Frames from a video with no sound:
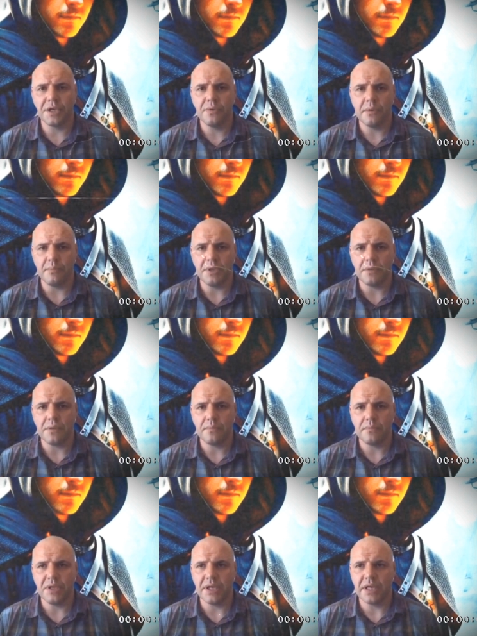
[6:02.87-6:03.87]
like you and me.
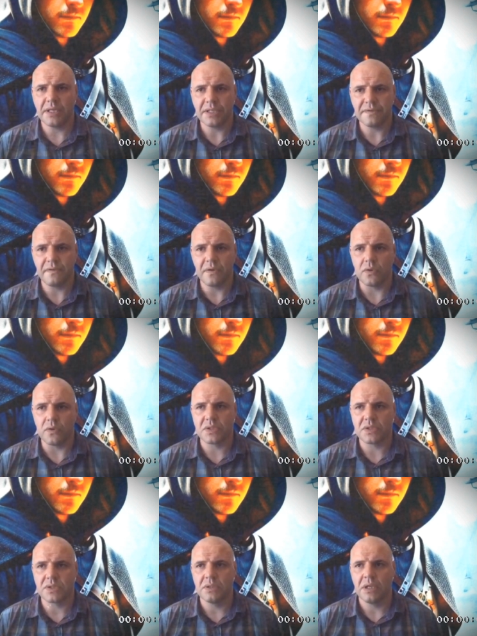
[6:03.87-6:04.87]
He had his
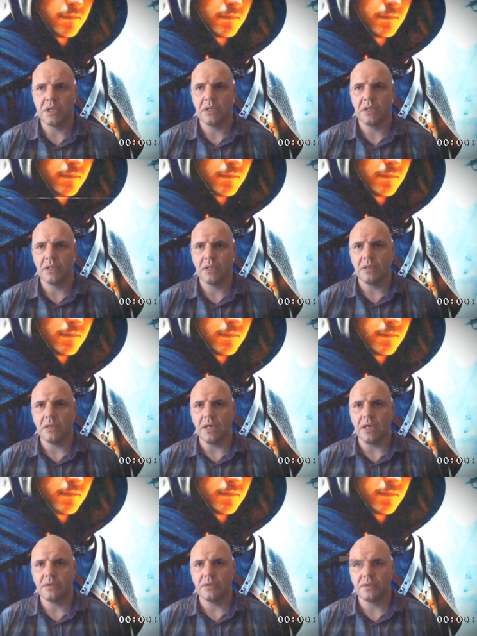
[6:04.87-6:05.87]
flaws,
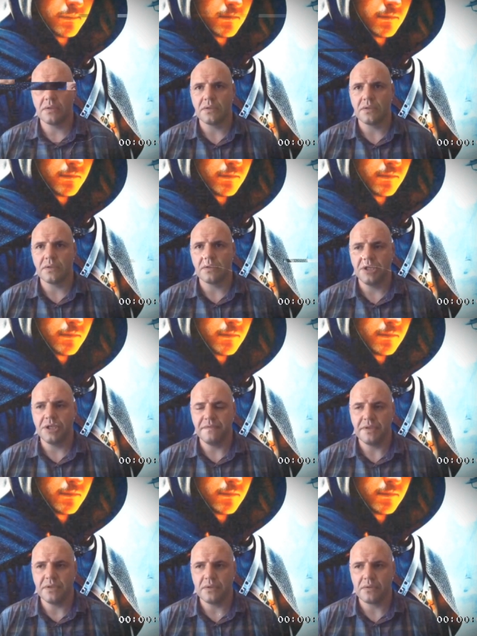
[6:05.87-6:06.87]
and
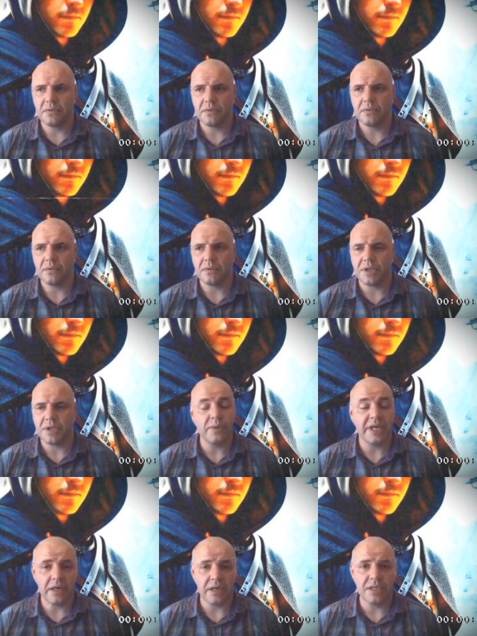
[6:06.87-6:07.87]
even
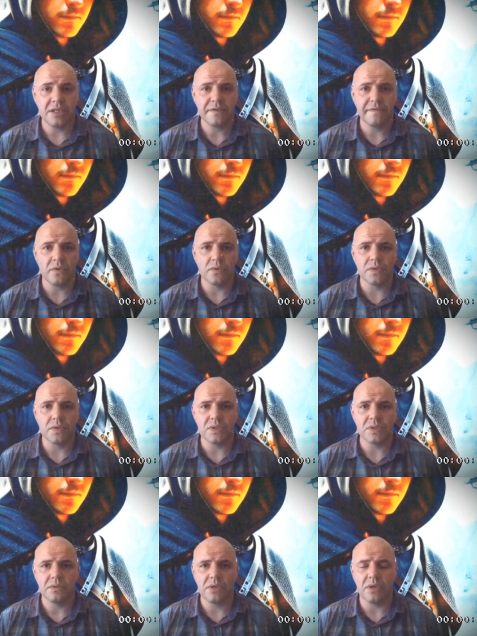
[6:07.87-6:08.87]
though he had his
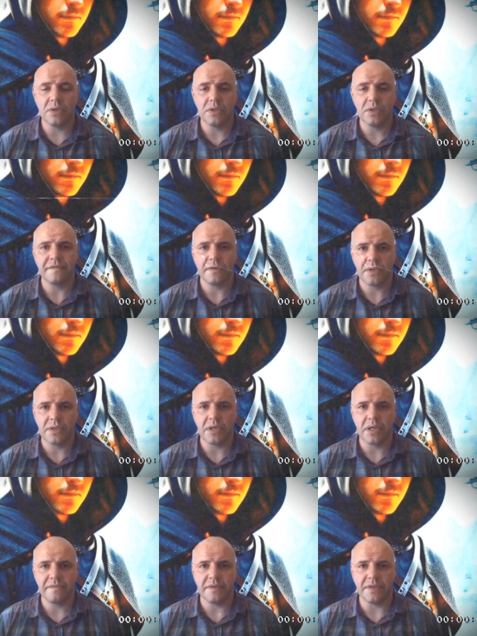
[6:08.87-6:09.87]
flaws, God the
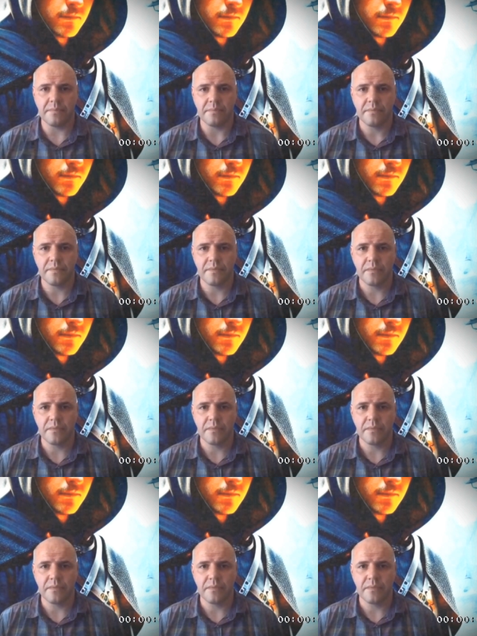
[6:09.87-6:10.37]
Father loved him.